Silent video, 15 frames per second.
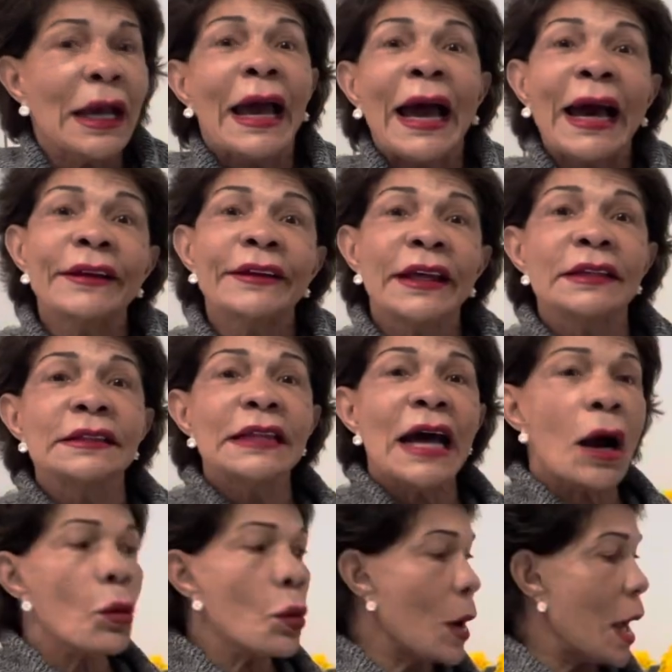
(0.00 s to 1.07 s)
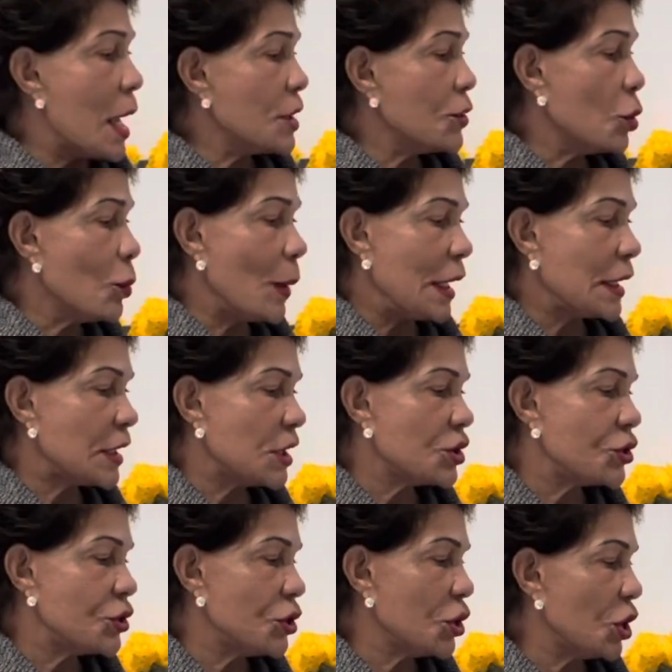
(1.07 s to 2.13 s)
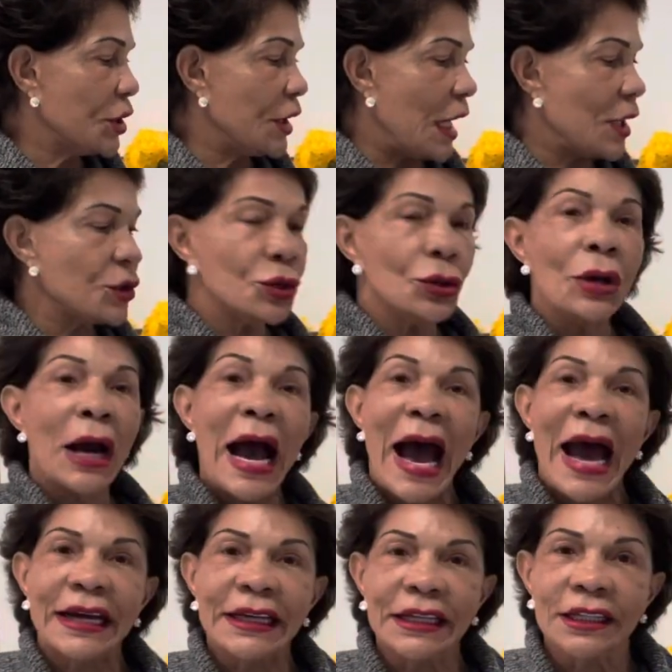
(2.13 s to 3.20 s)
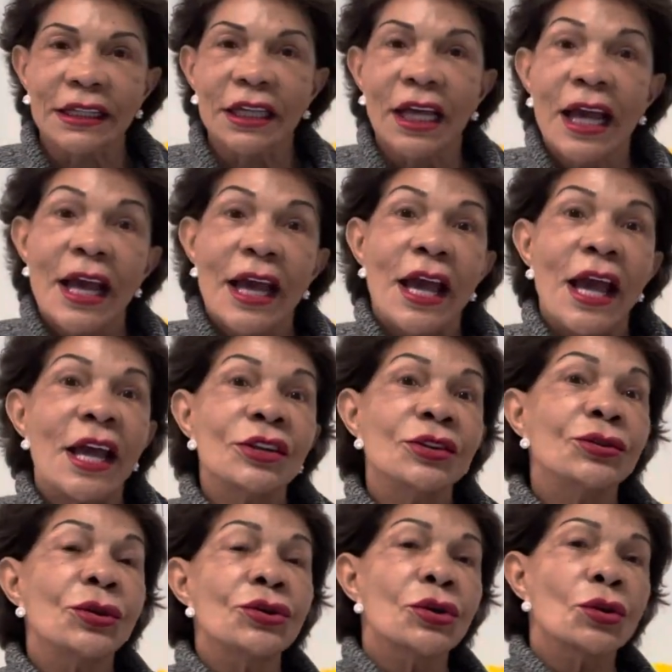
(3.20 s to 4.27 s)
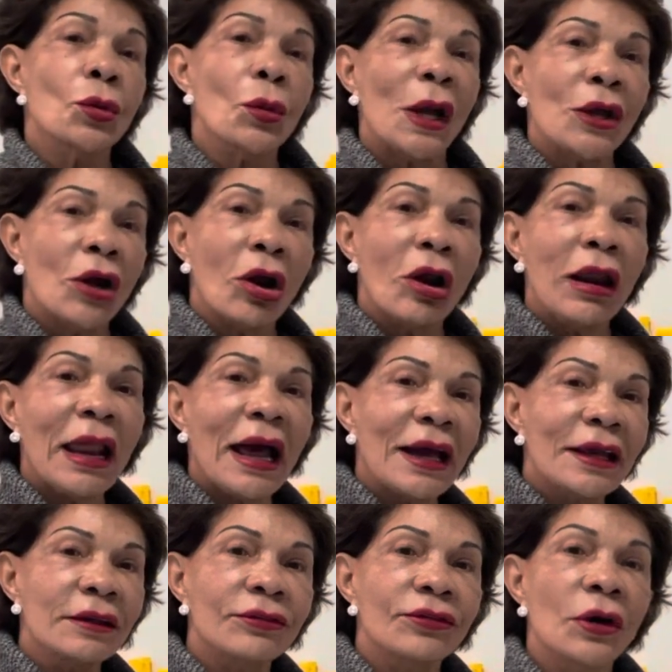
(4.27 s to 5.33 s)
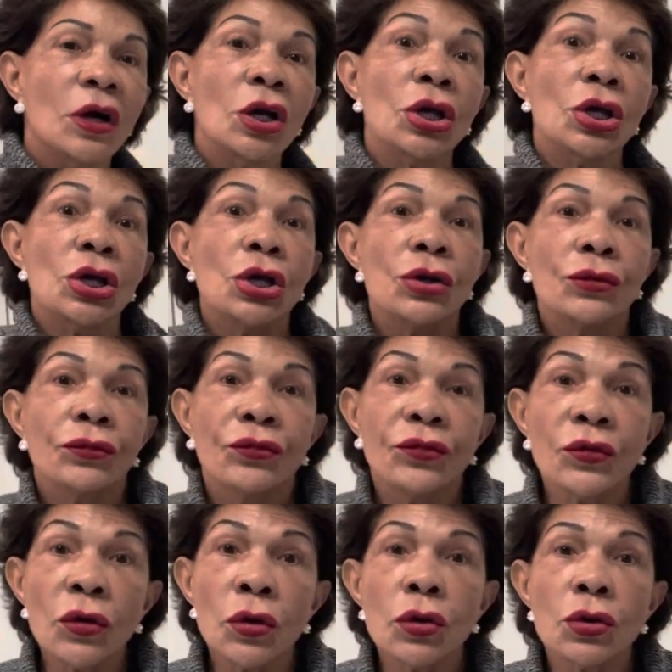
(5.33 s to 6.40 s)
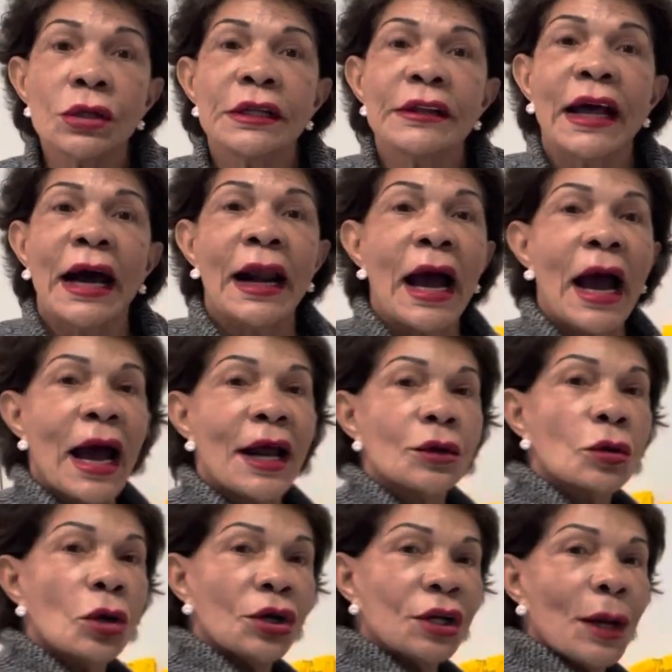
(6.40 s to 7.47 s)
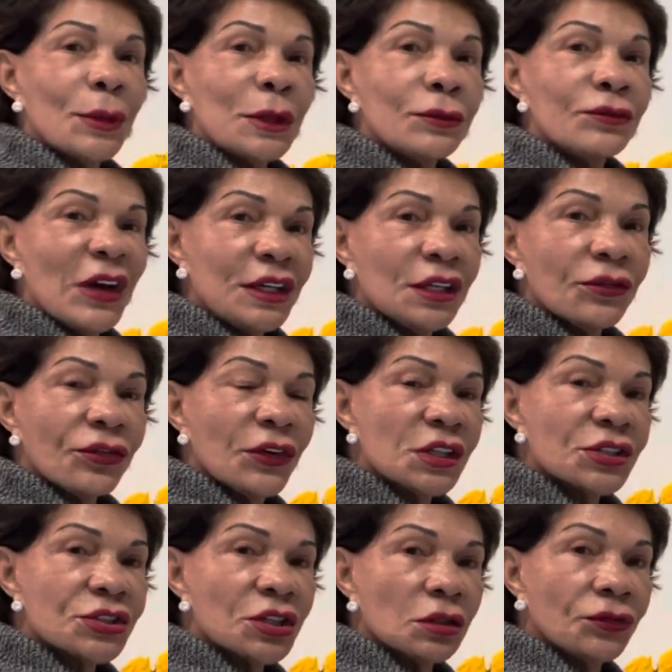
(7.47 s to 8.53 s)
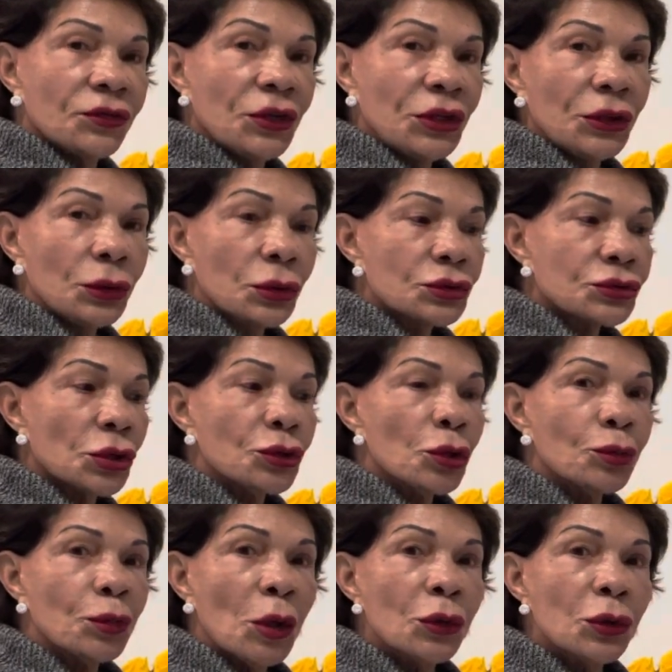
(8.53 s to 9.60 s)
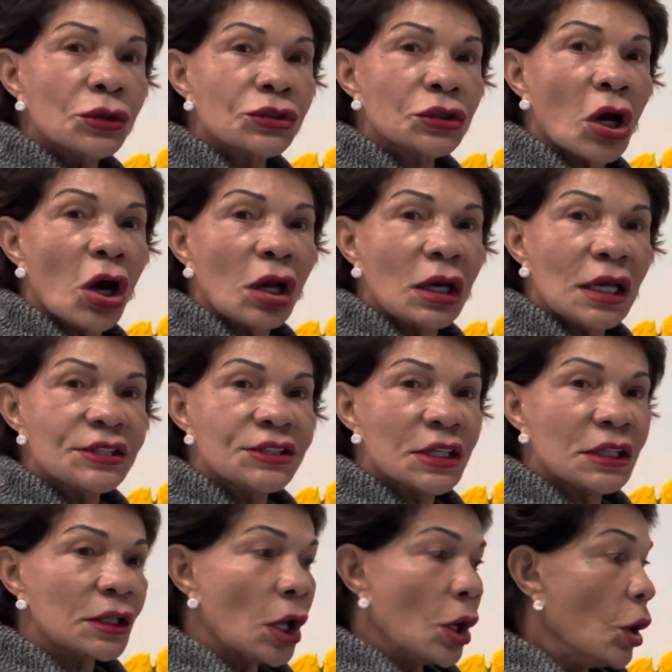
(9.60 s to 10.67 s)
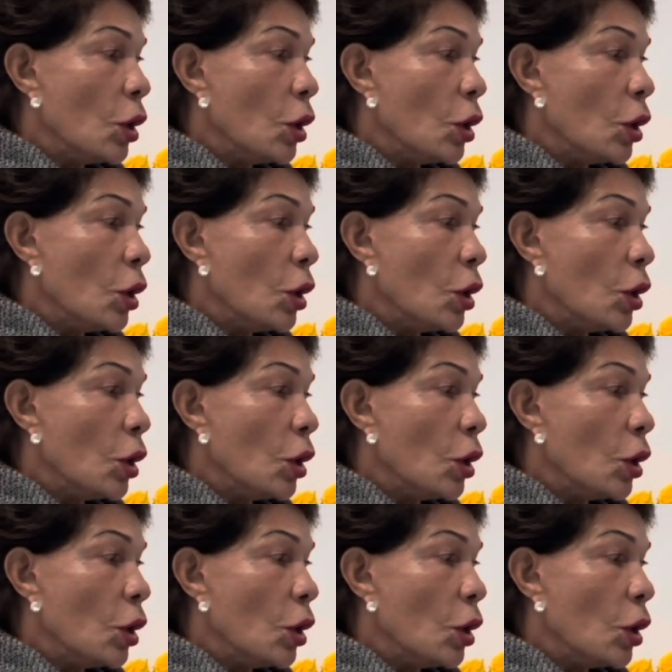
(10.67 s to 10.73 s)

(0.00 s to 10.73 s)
And then that way you're making sure that you're adding into your way of life food that are gonna be beneficial for you. So you produce collagen